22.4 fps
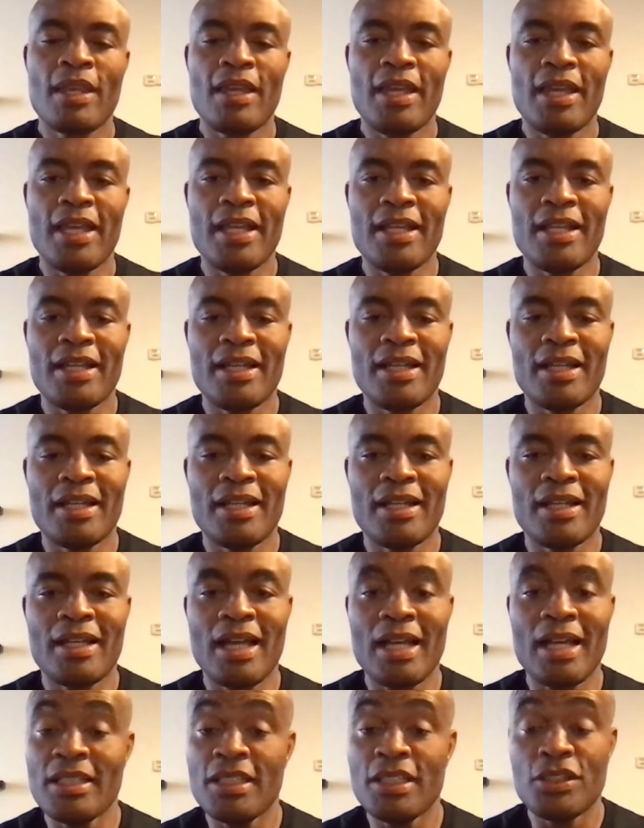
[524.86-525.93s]
And
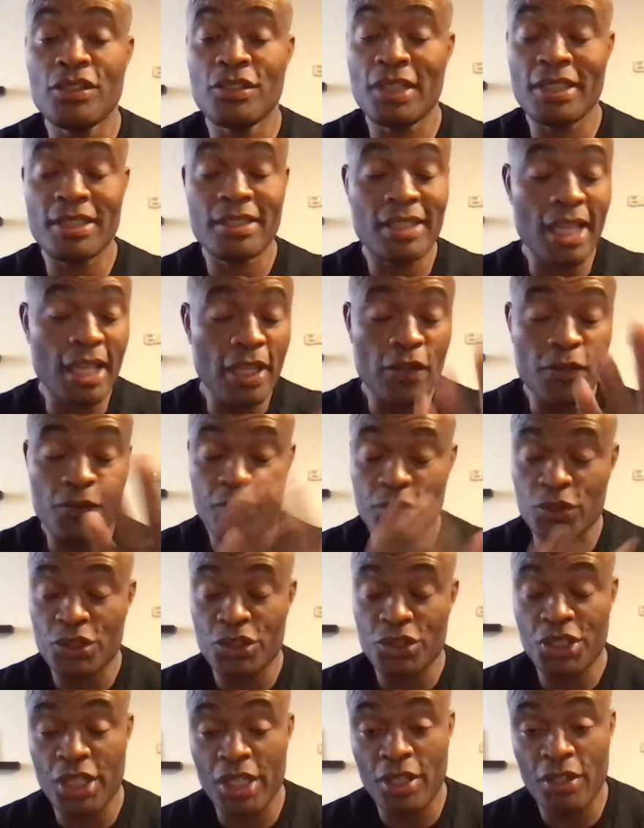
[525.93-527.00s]
I need to say thank you for
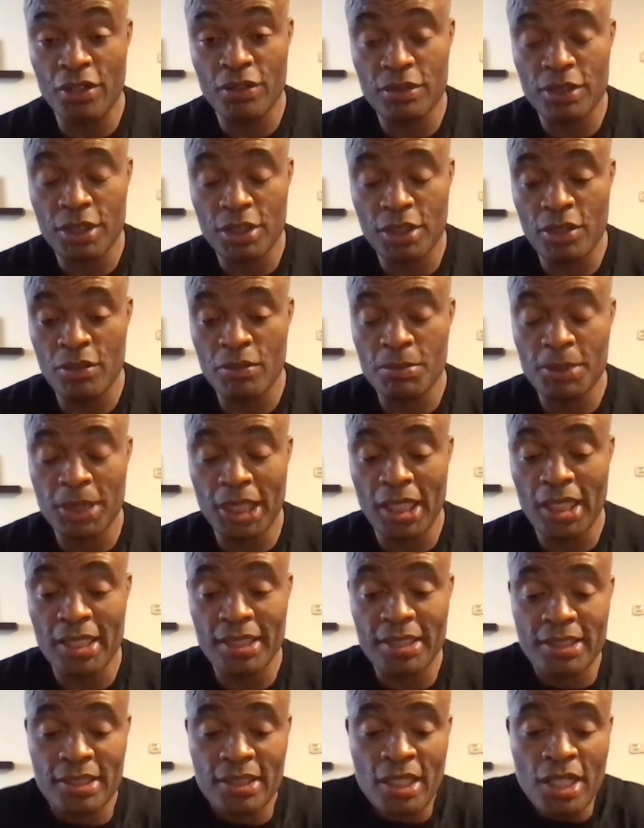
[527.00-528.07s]
Chael,
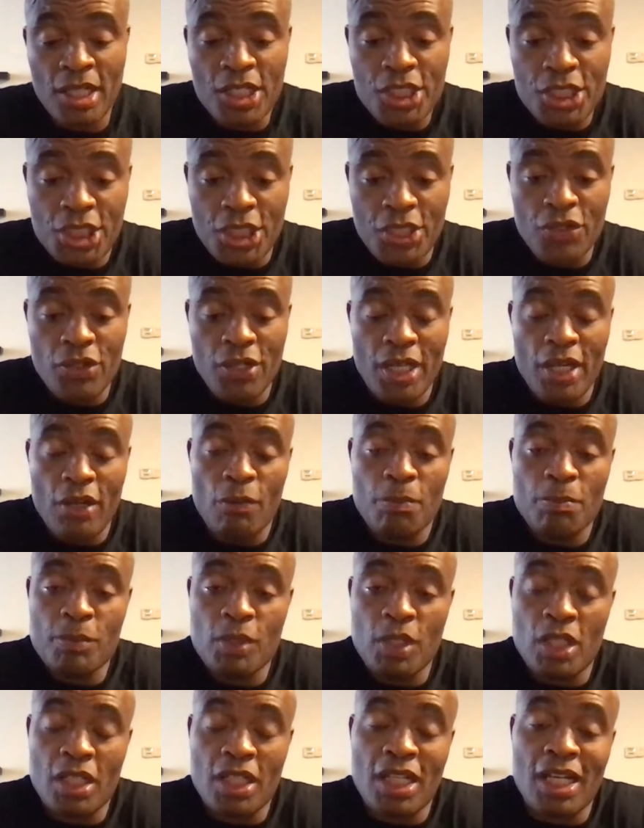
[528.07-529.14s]
because Chael helped
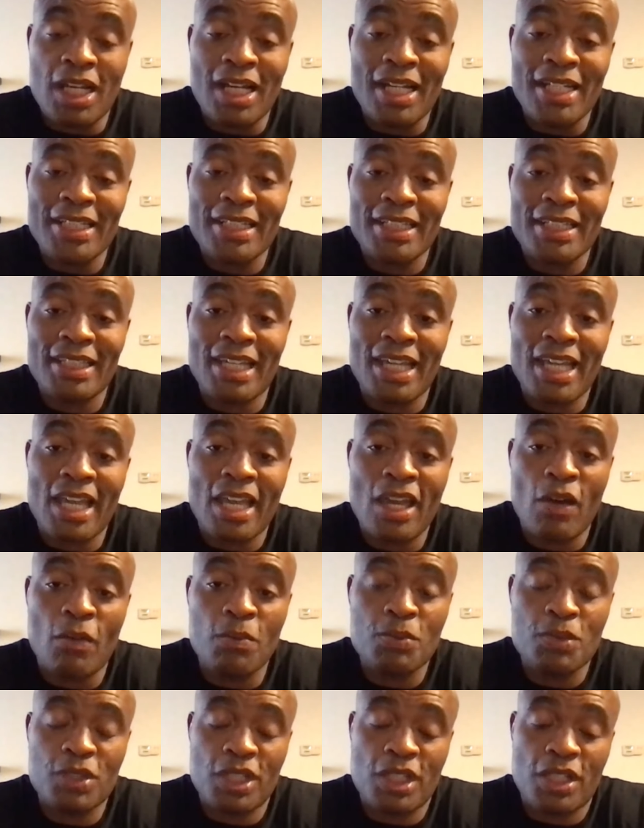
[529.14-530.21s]
me a lot, and I
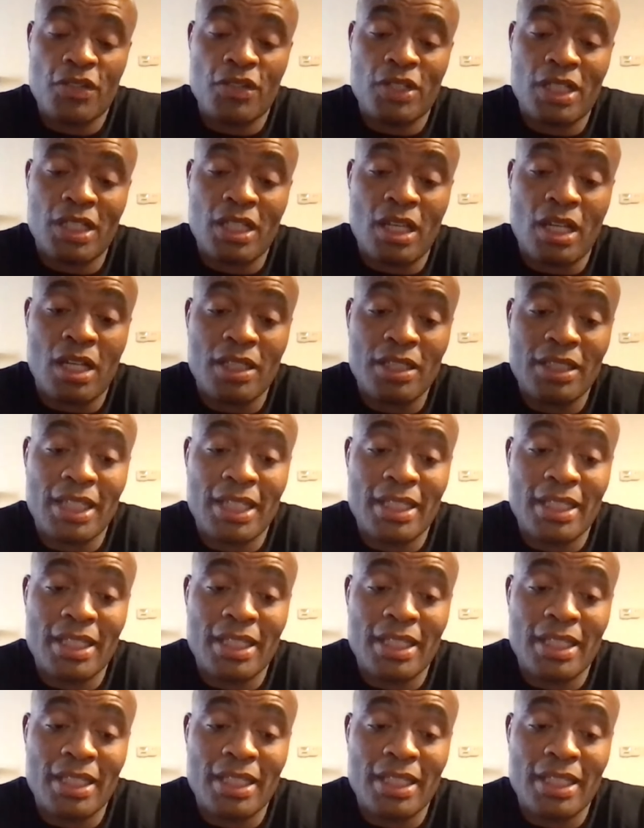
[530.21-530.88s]
helped Chael a lot.